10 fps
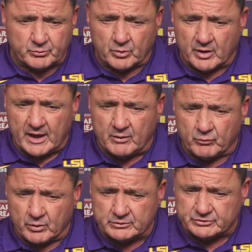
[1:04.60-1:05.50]
We only have
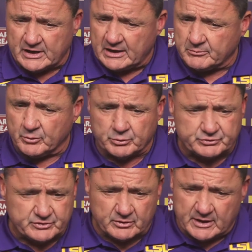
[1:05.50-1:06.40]
one sack, but we're
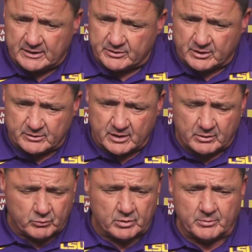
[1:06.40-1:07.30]
still not there
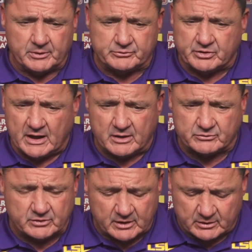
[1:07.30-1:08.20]
yet. We're going to be
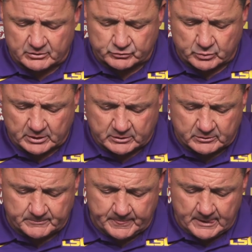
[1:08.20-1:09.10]
challenged again this week.
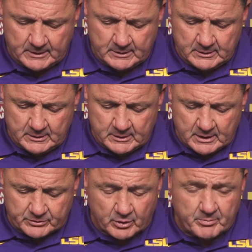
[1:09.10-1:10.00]

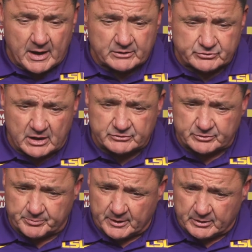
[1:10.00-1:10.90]
I thought Max
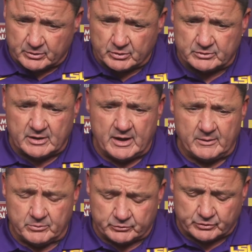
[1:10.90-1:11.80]
Johnson played a good
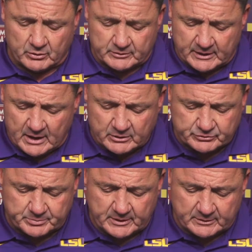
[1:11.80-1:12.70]
game. You saw Deion
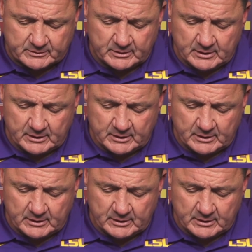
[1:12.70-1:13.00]
Smith,